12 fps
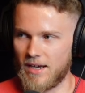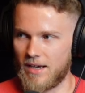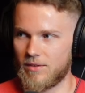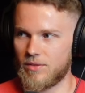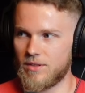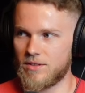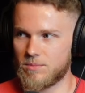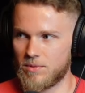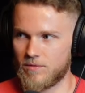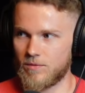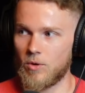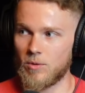athletes
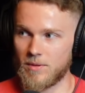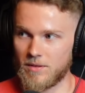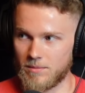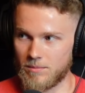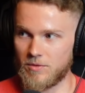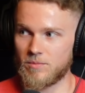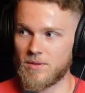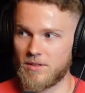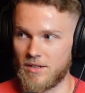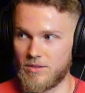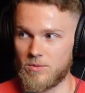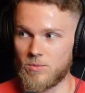performing the movement
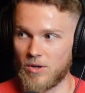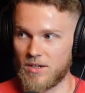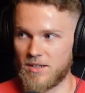that you want